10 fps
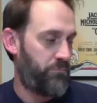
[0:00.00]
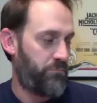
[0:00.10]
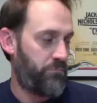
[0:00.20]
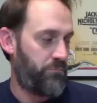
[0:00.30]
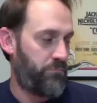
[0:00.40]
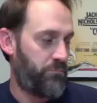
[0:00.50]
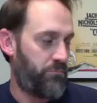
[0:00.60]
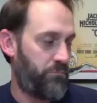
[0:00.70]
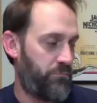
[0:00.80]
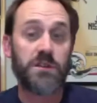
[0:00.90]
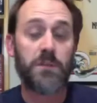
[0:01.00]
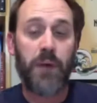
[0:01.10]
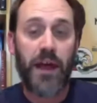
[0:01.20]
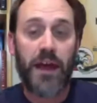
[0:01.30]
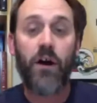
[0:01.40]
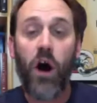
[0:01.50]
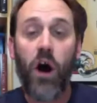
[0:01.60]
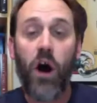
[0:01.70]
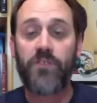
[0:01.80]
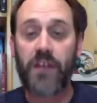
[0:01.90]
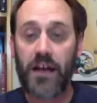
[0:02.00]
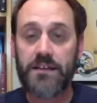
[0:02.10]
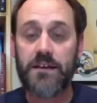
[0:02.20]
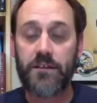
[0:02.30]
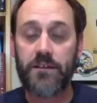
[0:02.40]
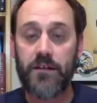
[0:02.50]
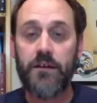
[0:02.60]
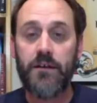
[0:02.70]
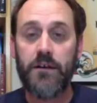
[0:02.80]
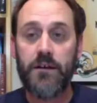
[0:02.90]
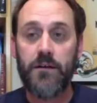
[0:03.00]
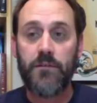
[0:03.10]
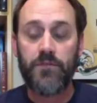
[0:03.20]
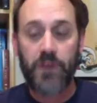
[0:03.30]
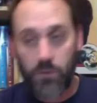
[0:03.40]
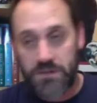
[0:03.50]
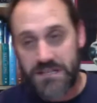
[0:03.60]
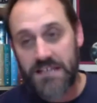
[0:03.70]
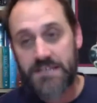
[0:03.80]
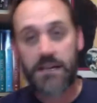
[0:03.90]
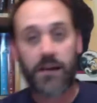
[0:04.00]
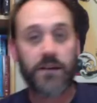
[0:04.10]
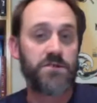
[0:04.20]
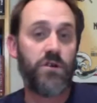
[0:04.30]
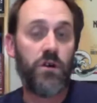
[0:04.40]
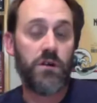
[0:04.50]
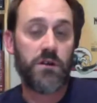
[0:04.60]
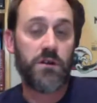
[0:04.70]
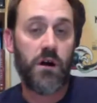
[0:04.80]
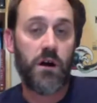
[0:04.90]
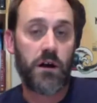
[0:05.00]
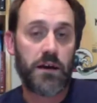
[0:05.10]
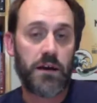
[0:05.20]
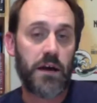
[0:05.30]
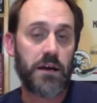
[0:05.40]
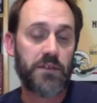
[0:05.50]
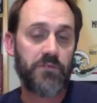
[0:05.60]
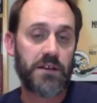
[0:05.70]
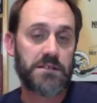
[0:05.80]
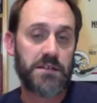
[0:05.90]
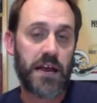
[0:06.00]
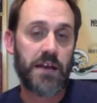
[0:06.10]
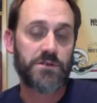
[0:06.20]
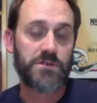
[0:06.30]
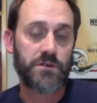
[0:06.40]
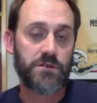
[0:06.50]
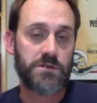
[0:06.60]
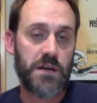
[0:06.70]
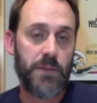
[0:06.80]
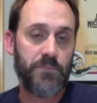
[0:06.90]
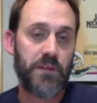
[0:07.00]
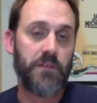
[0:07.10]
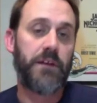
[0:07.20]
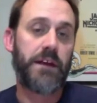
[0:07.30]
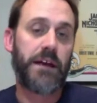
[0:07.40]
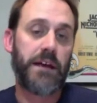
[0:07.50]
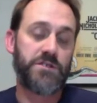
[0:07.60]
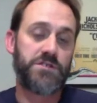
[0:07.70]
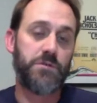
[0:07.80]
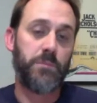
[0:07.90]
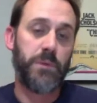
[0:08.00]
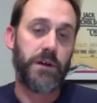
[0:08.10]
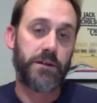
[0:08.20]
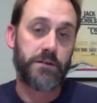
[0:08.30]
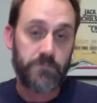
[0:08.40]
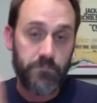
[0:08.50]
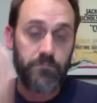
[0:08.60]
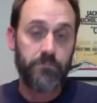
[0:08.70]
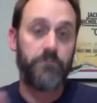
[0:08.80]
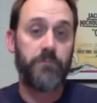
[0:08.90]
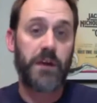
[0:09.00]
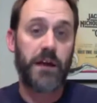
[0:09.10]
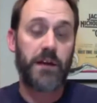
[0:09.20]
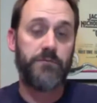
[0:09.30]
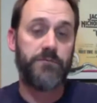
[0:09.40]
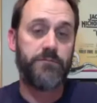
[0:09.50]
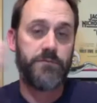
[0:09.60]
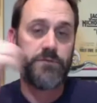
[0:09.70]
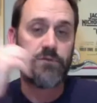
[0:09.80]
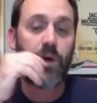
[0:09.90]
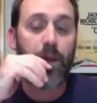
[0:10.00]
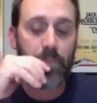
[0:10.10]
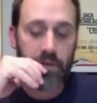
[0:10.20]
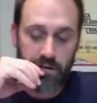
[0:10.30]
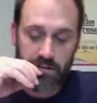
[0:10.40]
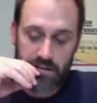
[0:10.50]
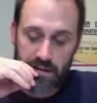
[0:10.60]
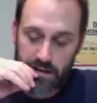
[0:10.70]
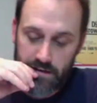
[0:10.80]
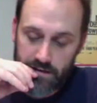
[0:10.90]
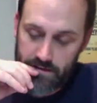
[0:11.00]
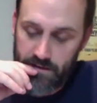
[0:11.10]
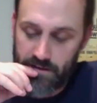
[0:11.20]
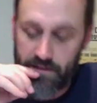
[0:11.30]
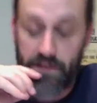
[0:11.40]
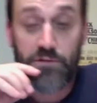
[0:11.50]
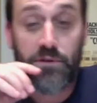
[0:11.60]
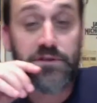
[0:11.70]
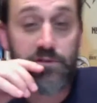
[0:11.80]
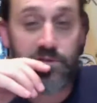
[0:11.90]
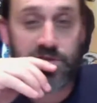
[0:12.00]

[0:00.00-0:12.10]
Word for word: but that certainly pay off the idea that they were teasing us all along and not giving us any answers. And then they kind of just do a big kind of drop here at the end. They do a deuce